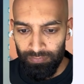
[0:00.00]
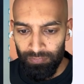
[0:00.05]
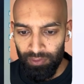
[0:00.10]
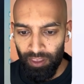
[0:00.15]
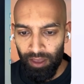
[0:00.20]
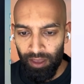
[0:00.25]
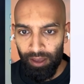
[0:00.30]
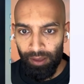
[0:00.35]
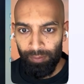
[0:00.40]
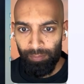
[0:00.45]

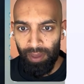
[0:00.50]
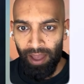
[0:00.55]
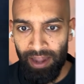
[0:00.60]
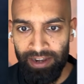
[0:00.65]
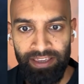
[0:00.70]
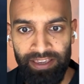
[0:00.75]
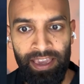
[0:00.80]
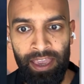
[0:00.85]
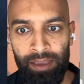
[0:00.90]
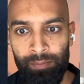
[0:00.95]
And
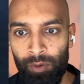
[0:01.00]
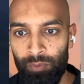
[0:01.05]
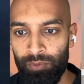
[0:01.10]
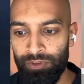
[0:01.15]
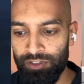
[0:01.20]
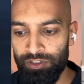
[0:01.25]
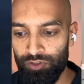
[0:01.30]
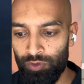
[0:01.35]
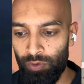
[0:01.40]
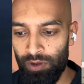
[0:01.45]
it came up with
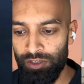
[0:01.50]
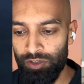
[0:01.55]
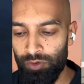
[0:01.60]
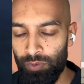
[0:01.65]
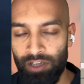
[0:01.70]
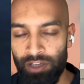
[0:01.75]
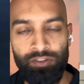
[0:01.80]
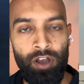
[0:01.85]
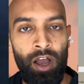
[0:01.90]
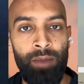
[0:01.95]
this great
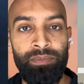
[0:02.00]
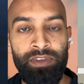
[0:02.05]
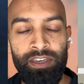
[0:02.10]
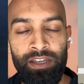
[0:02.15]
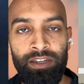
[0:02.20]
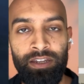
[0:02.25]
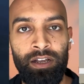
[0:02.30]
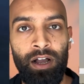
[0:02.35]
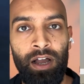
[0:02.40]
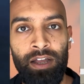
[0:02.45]
UX. I'm
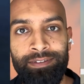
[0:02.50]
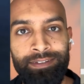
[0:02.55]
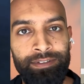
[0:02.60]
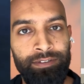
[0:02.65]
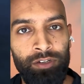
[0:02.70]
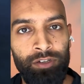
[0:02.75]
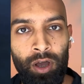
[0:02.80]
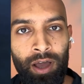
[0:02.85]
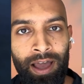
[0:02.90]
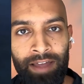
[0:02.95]
kidding. I
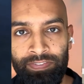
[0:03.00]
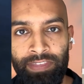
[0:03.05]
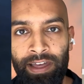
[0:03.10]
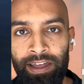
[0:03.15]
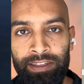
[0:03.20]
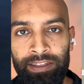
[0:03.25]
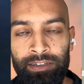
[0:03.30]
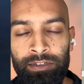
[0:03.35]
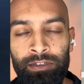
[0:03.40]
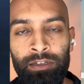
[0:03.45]
didn't add
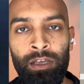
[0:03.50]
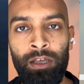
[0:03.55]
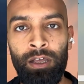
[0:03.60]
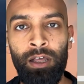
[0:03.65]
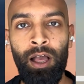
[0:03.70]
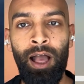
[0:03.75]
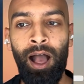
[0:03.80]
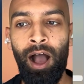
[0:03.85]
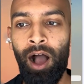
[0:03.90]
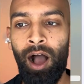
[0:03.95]
that in.
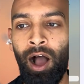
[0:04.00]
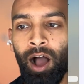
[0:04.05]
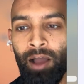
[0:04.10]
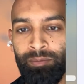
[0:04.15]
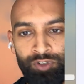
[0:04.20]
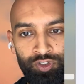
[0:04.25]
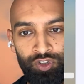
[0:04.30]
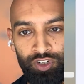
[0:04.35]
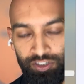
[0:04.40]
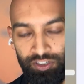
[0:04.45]
I'm
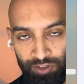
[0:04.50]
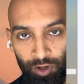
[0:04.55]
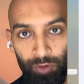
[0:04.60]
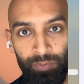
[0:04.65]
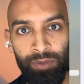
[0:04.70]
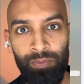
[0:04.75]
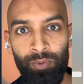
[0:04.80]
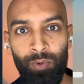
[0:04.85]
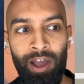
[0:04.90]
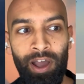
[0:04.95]
just going to tell
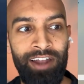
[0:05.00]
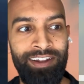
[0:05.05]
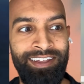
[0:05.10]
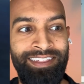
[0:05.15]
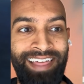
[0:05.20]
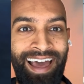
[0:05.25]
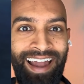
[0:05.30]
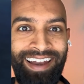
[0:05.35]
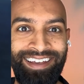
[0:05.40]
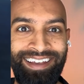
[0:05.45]
people I
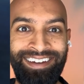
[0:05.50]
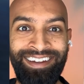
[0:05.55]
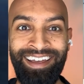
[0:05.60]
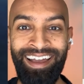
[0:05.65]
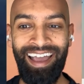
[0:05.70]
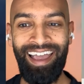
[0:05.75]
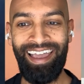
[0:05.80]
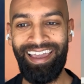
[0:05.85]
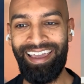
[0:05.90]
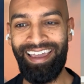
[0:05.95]
added that in.
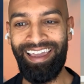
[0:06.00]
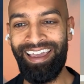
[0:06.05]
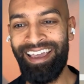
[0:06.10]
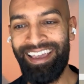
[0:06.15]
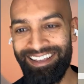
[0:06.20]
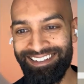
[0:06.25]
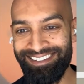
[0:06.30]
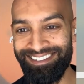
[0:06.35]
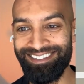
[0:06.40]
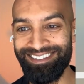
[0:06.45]

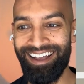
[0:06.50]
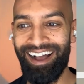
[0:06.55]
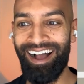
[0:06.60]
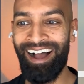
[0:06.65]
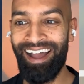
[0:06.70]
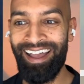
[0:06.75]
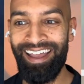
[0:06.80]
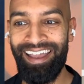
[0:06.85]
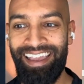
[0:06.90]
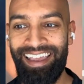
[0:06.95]

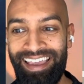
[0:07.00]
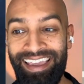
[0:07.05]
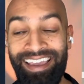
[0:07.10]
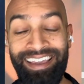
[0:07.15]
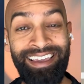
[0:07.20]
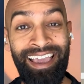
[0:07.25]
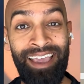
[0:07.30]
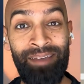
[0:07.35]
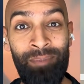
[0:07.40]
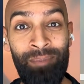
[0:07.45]
It
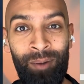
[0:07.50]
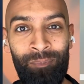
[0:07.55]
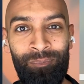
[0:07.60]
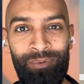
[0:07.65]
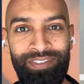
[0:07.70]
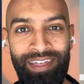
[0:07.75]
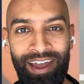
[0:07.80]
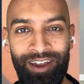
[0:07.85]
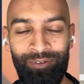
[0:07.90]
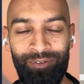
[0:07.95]
came up with
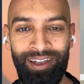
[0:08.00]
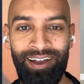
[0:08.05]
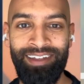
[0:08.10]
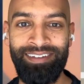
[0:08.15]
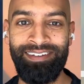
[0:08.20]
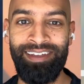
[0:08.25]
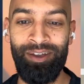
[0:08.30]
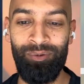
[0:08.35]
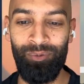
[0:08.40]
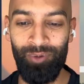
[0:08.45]
that great
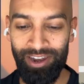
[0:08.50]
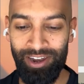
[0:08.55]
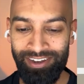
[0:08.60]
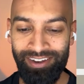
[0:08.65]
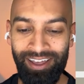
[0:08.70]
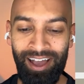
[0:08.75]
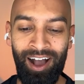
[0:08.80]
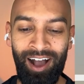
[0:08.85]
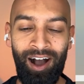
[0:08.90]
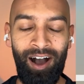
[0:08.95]
idea when
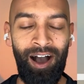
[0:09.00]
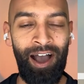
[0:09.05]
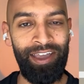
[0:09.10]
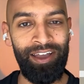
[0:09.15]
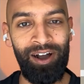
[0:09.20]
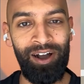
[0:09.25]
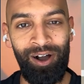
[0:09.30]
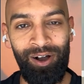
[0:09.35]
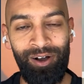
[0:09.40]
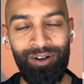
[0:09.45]
I
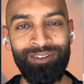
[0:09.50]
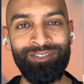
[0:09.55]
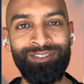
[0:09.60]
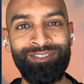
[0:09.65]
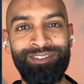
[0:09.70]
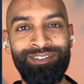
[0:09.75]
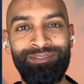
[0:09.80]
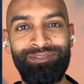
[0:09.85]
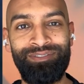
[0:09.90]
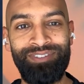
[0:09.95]

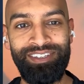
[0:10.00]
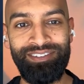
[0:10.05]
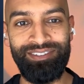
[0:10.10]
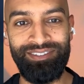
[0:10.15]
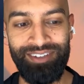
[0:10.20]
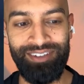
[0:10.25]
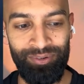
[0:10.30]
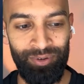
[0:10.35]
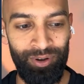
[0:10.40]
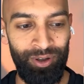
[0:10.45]
asked
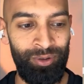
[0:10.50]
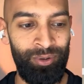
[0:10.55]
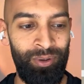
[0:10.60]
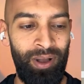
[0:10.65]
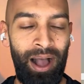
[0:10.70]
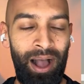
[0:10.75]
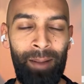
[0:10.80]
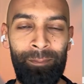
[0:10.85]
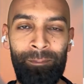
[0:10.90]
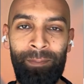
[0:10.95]
V0
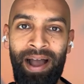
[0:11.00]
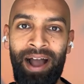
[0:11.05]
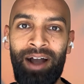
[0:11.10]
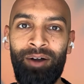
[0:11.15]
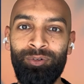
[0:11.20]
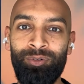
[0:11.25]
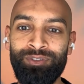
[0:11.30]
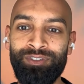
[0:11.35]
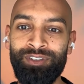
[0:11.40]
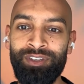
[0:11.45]

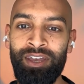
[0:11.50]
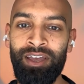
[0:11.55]
about,